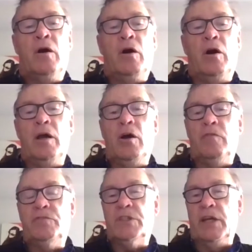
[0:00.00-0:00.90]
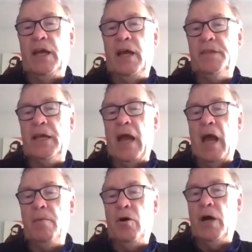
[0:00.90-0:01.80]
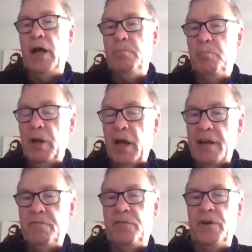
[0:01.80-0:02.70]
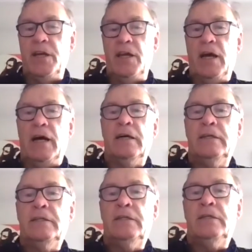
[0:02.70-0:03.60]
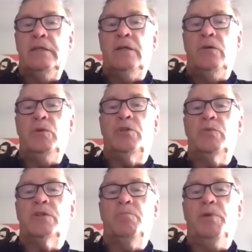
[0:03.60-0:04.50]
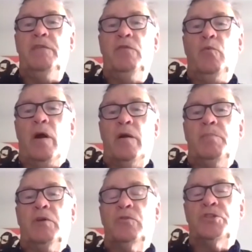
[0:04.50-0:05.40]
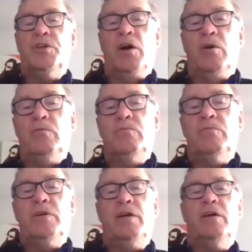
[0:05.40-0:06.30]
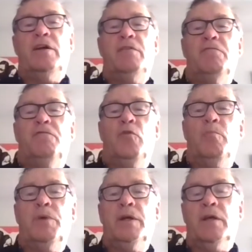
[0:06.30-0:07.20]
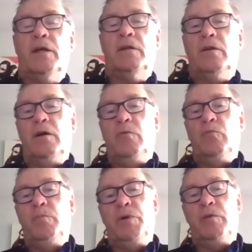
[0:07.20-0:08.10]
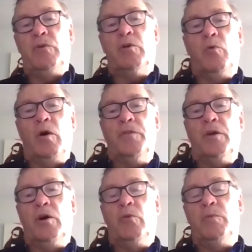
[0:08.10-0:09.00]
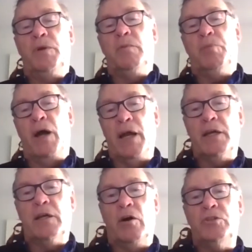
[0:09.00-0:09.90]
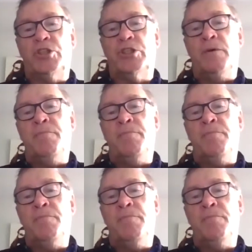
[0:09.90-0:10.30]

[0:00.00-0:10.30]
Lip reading: I obviously I hadn't played for a year, which was a bit of a worry because Noel informed me that it would be required that I would be a playing coach.